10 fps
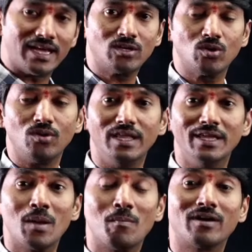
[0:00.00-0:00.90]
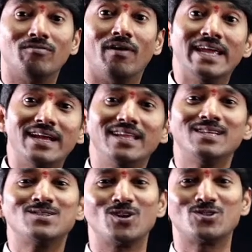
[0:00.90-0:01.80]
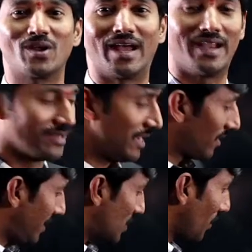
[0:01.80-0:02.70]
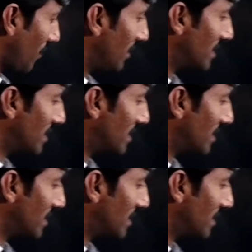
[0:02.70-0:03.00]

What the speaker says: correct only, but 180 is also correct. That's why